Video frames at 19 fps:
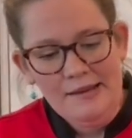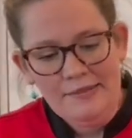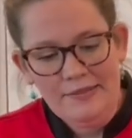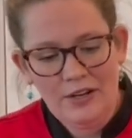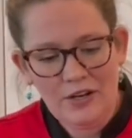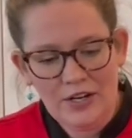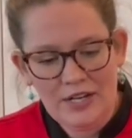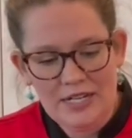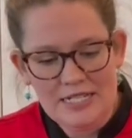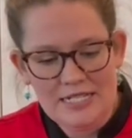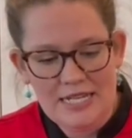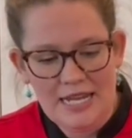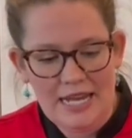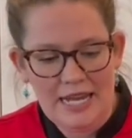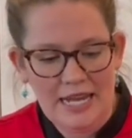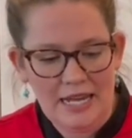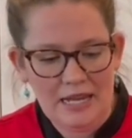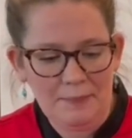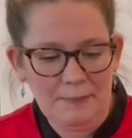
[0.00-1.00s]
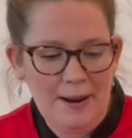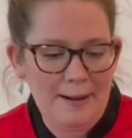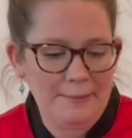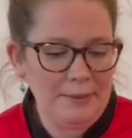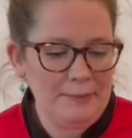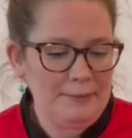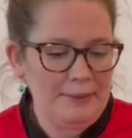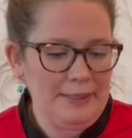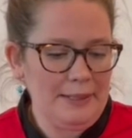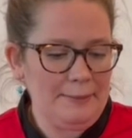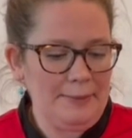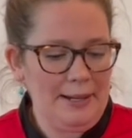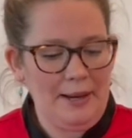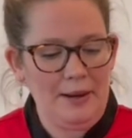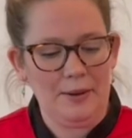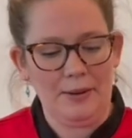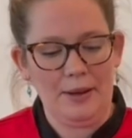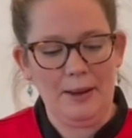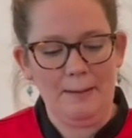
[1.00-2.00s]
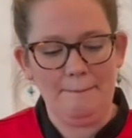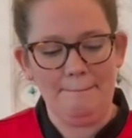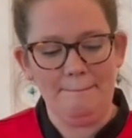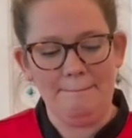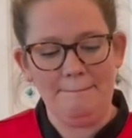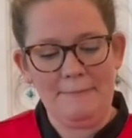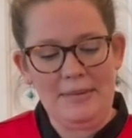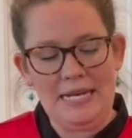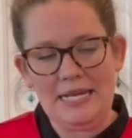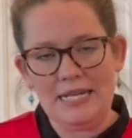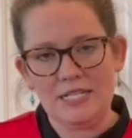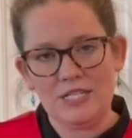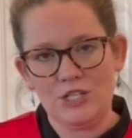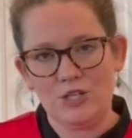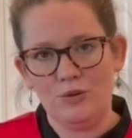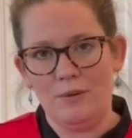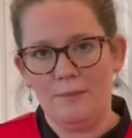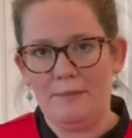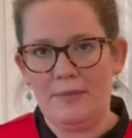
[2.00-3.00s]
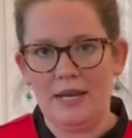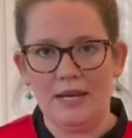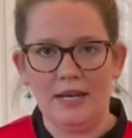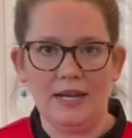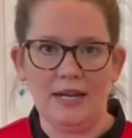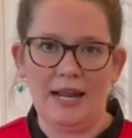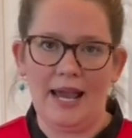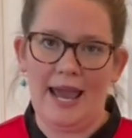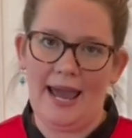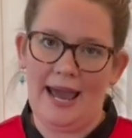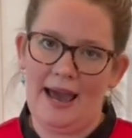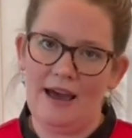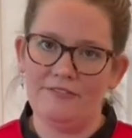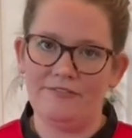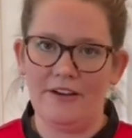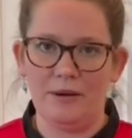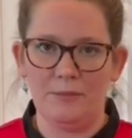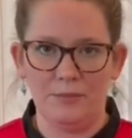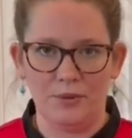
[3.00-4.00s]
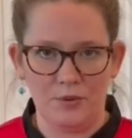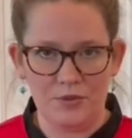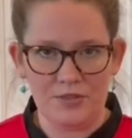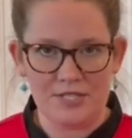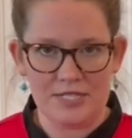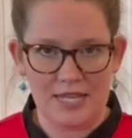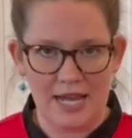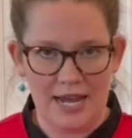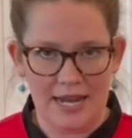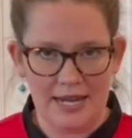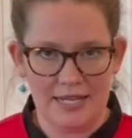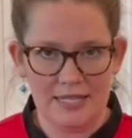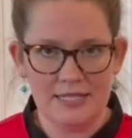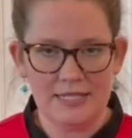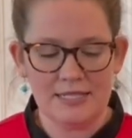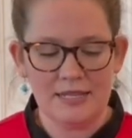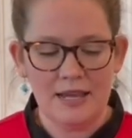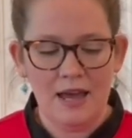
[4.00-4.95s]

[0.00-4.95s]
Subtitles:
They're going to take probably about a minute to a minute and a half on both sides.